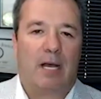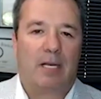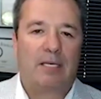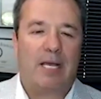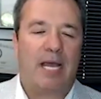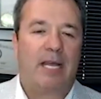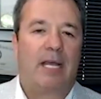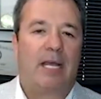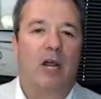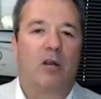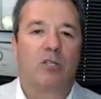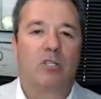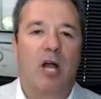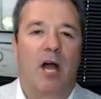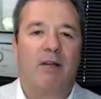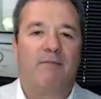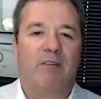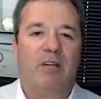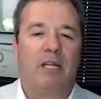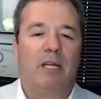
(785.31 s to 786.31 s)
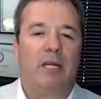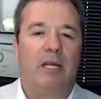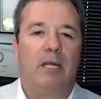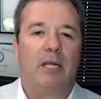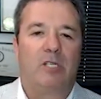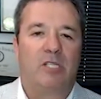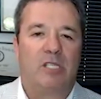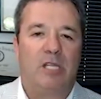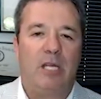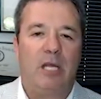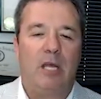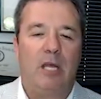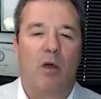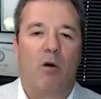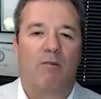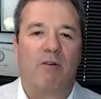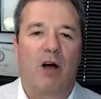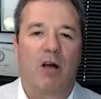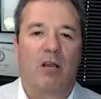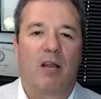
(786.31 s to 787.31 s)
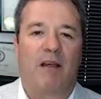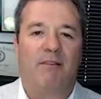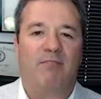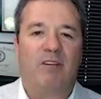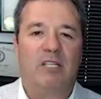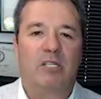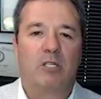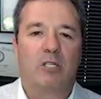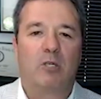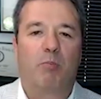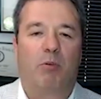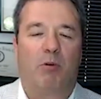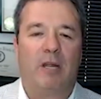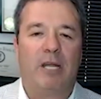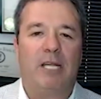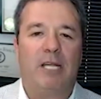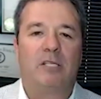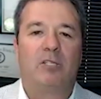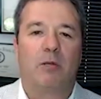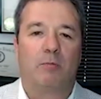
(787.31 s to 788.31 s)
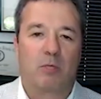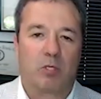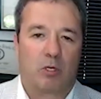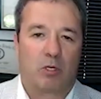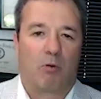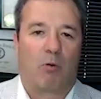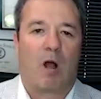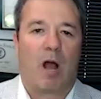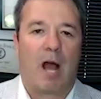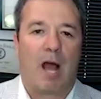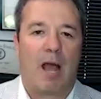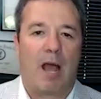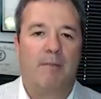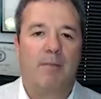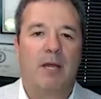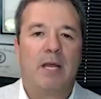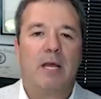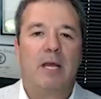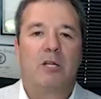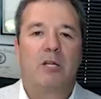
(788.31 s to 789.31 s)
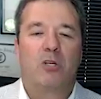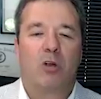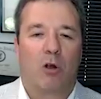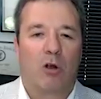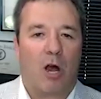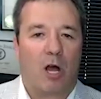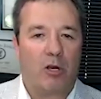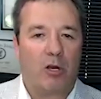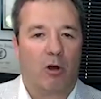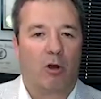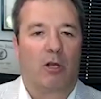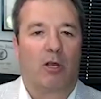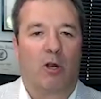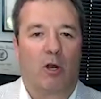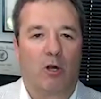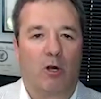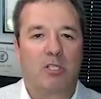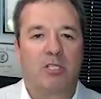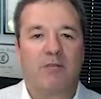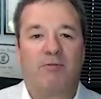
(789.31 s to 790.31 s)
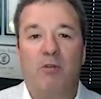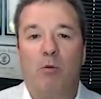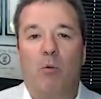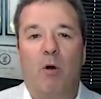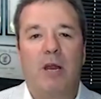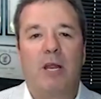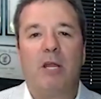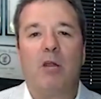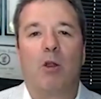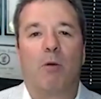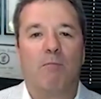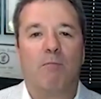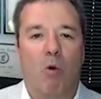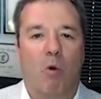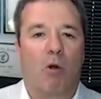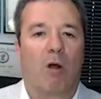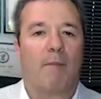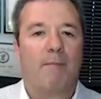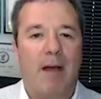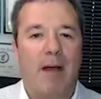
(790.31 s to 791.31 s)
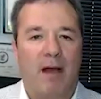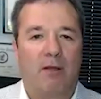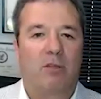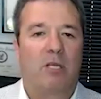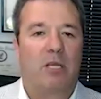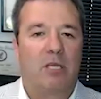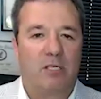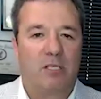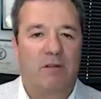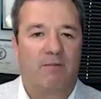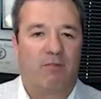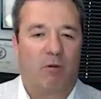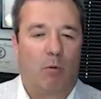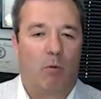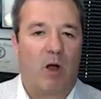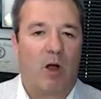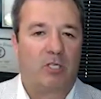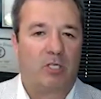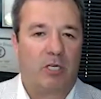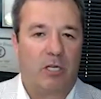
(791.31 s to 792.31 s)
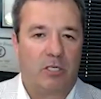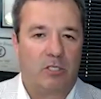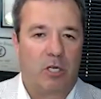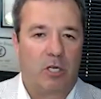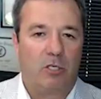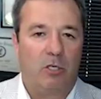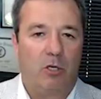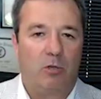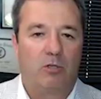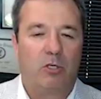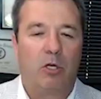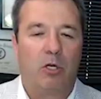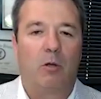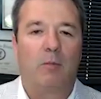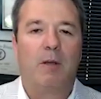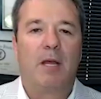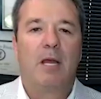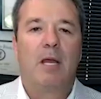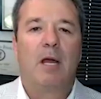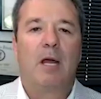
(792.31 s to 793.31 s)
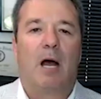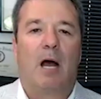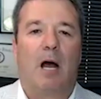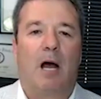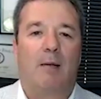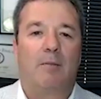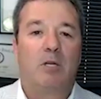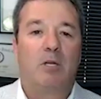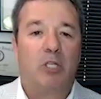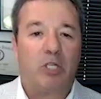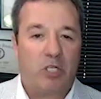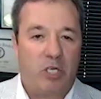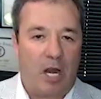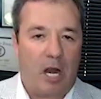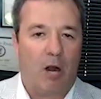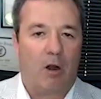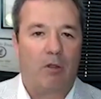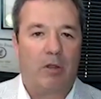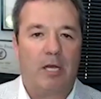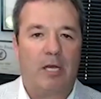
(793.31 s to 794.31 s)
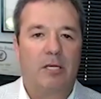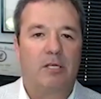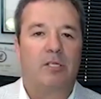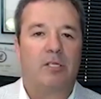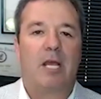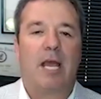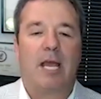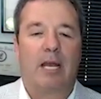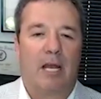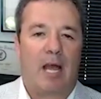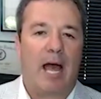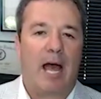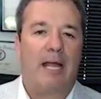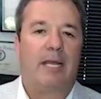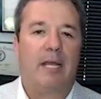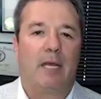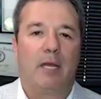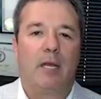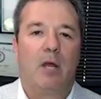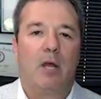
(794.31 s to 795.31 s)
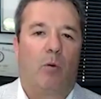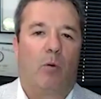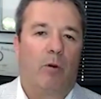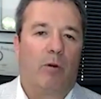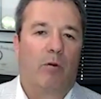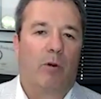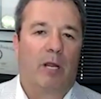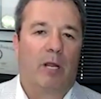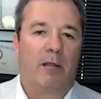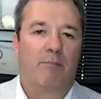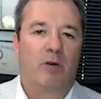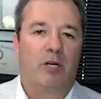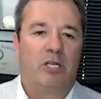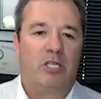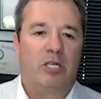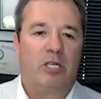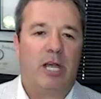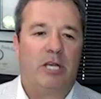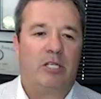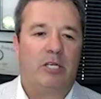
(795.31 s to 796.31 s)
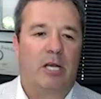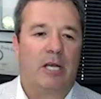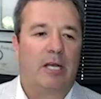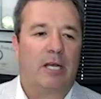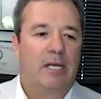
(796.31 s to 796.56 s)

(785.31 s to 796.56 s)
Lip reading: Take care. Jon Velie, CEO of OnlineVisas. Please subscribe. Turn on your alerts if you want to hear more about this. If you're watching us on YouTube, share this and like it. We really appreciate you.